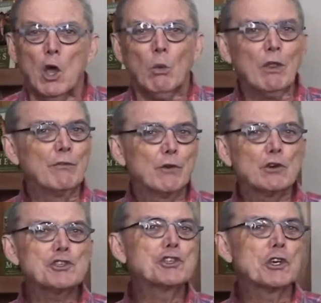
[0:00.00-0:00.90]
Well, the
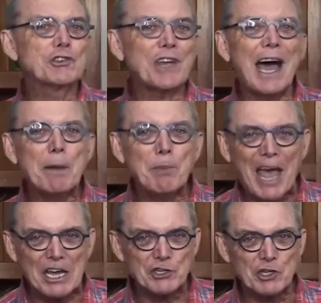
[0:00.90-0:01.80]
first church I
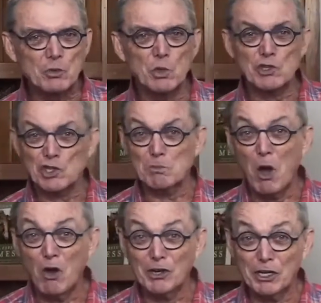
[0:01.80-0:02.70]
pastored was a
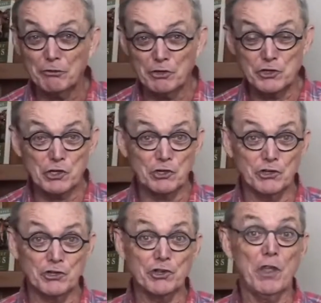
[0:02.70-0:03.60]
small country
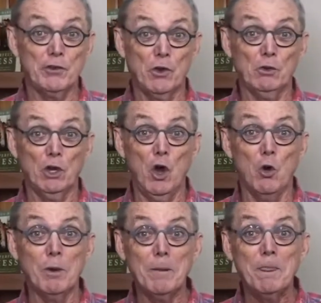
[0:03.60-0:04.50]
church in southern
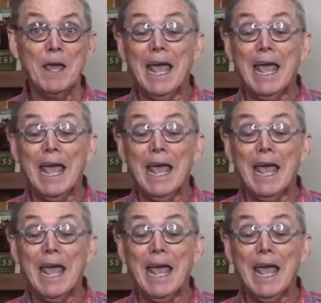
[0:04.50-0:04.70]
Oklahoma,